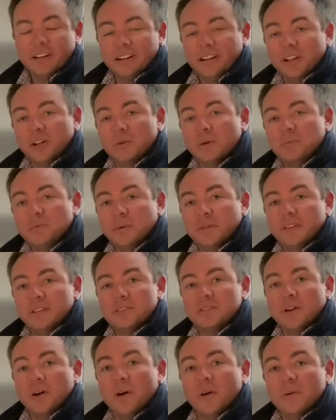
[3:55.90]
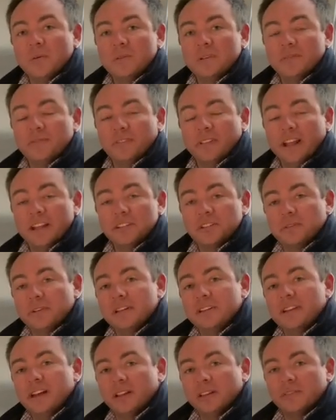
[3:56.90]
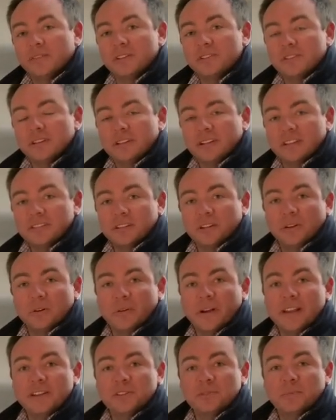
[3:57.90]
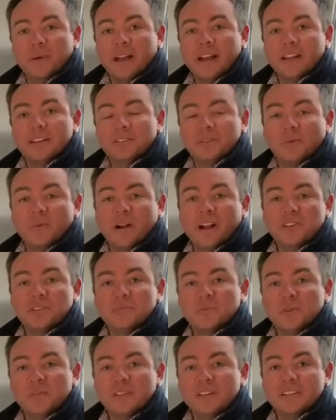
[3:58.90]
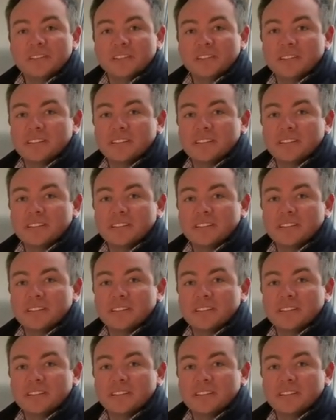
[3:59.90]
Equipped with its own flat screen television, it's a great spot to watch movies and